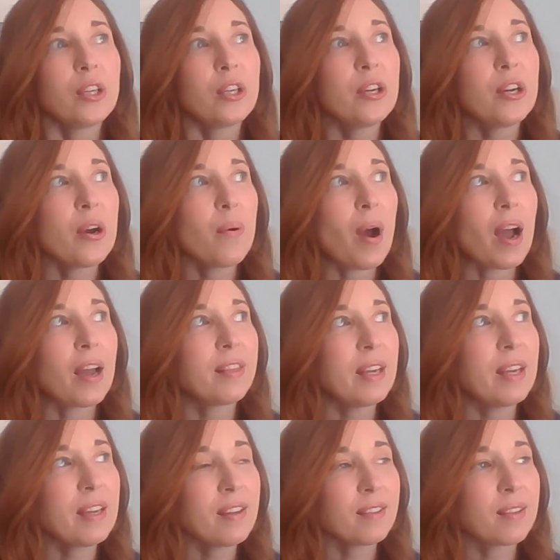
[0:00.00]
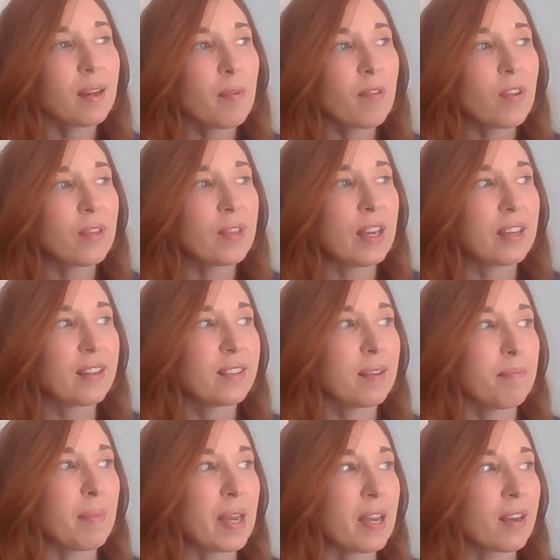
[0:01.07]
I think some of the things
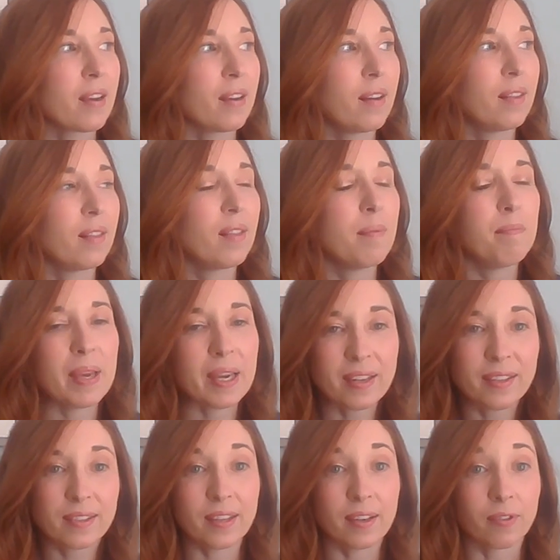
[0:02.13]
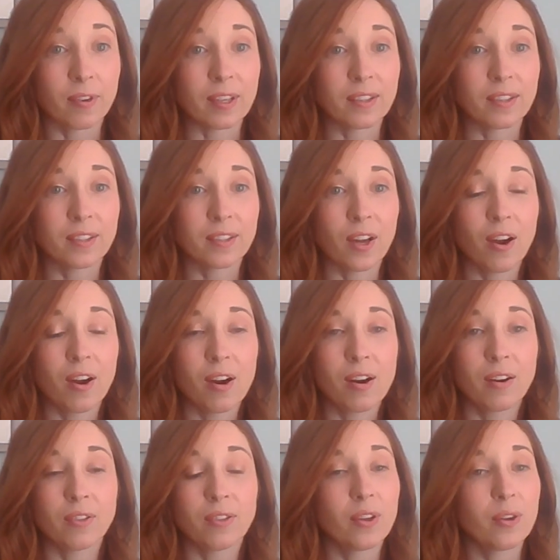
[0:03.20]
that make the biggest difference
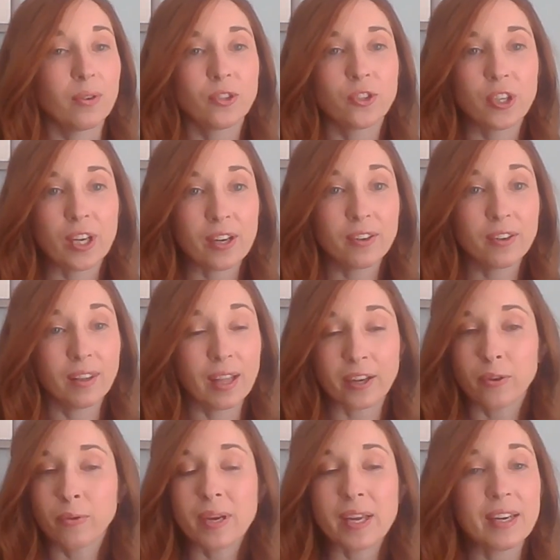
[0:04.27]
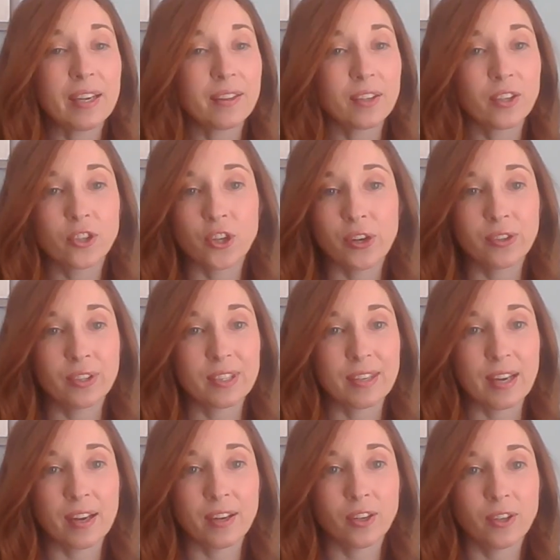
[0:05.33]
are those shared, like creating the shared
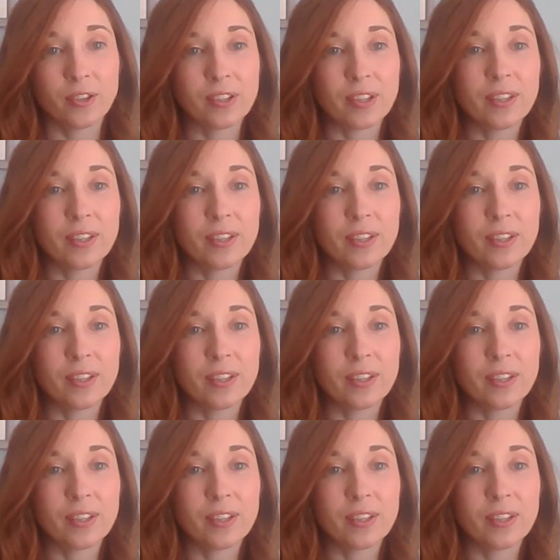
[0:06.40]
standards